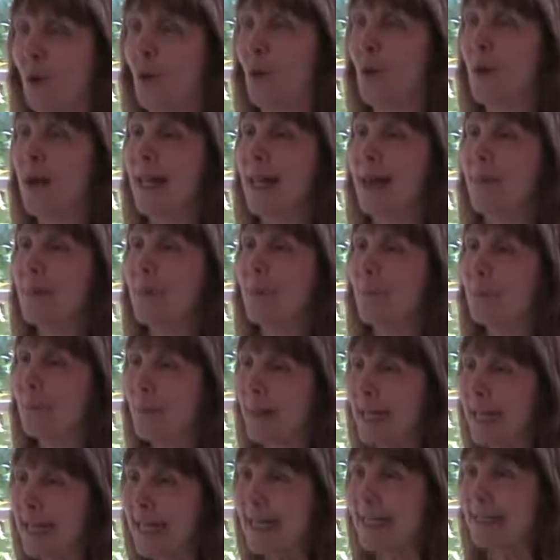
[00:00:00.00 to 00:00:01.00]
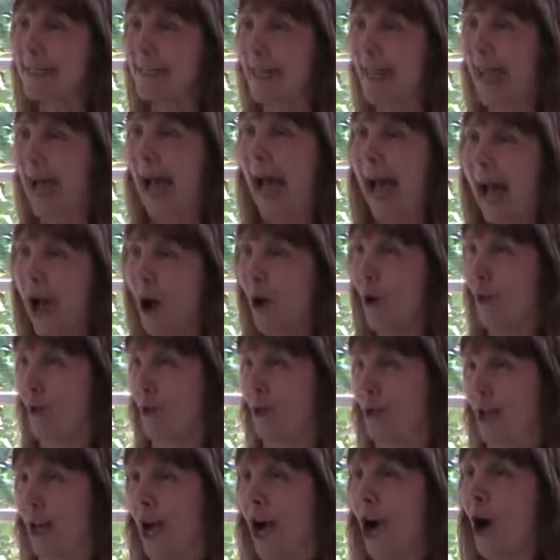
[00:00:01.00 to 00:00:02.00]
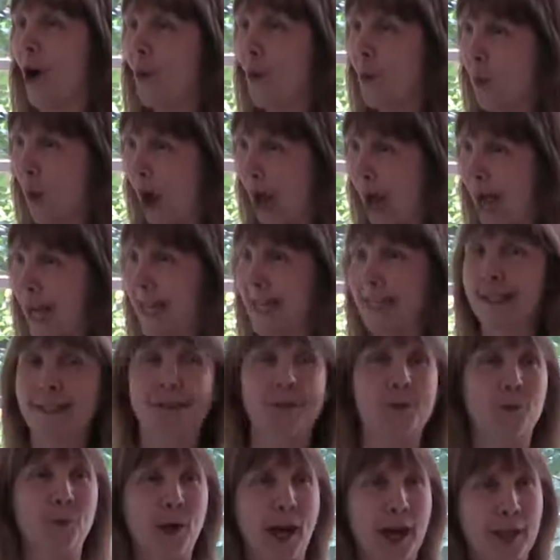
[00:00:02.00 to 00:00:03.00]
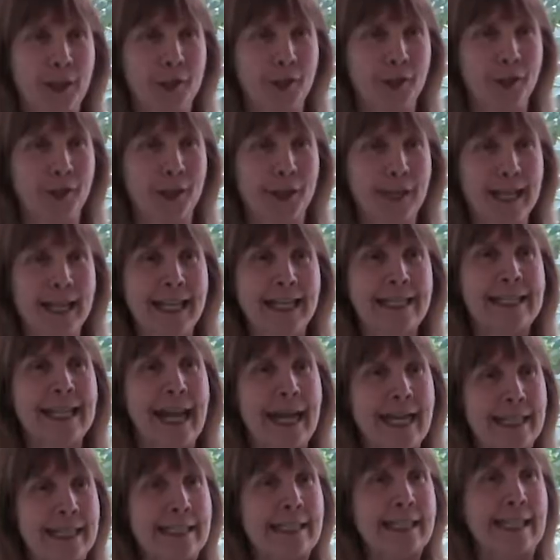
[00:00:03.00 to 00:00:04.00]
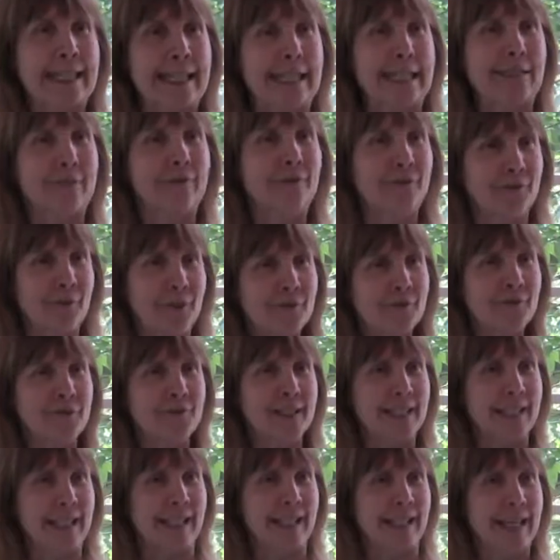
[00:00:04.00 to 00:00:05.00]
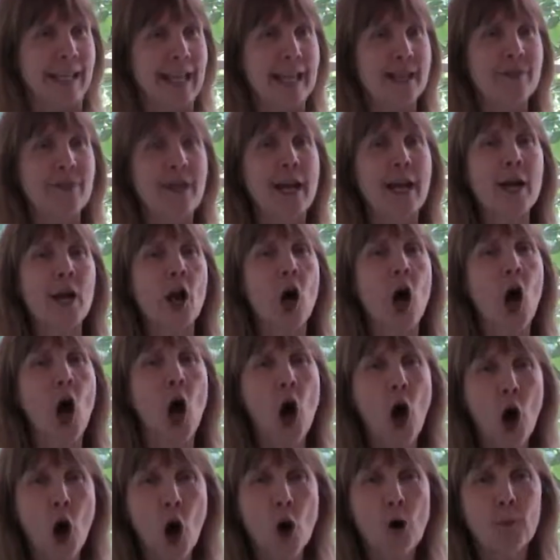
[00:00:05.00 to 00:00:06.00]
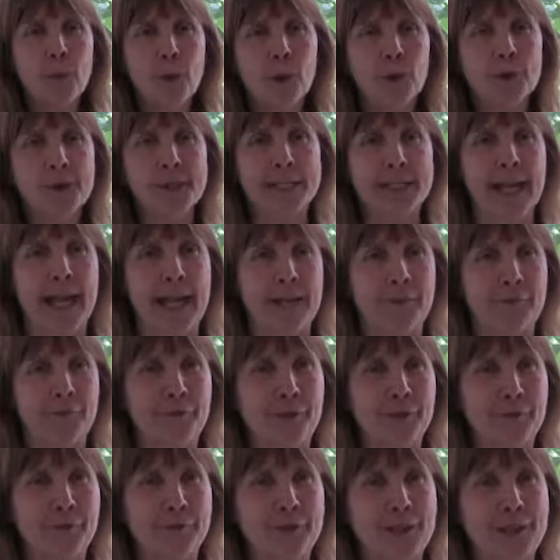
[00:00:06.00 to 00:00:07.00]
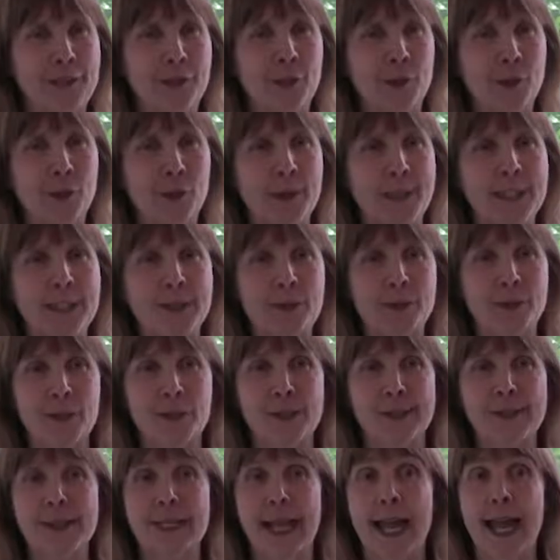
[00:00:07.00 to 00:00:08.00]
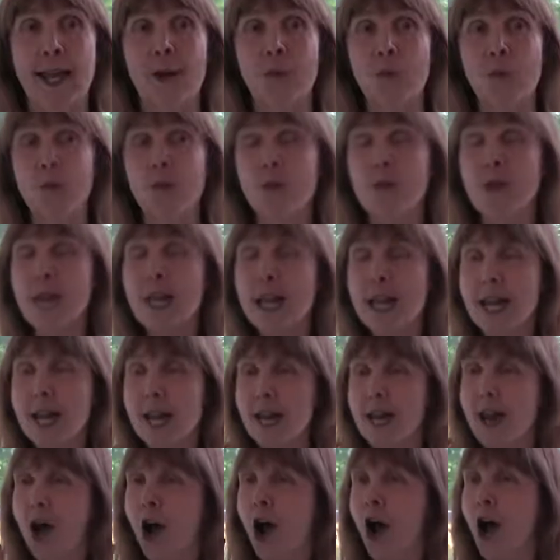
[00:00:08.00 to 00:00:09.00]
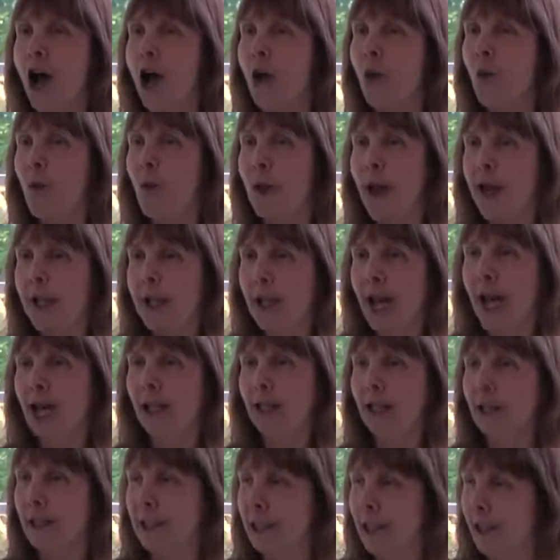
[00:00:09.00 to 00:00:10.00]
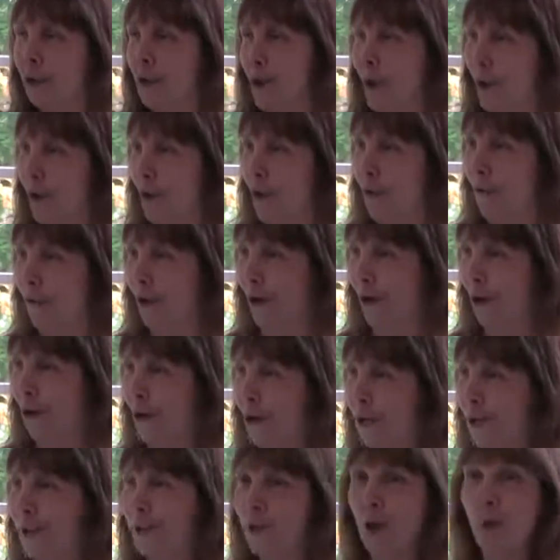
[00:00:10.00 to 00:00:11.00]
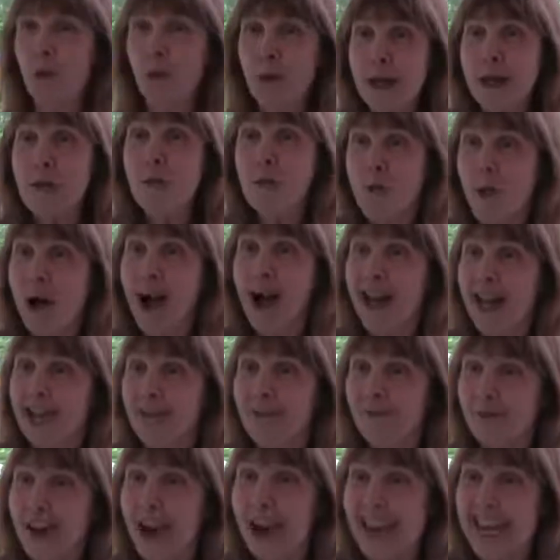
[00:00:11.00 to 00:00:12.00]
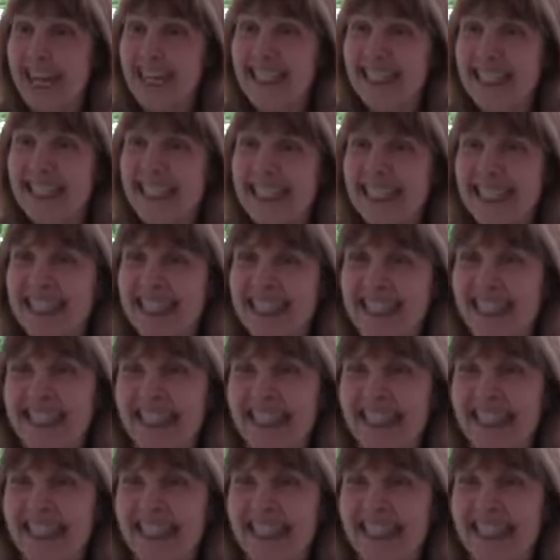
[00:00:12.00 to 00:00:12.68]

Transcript: We beat out Hawaii's record, 1950. They almost had 52 inches, and we went a little over. So we won, right?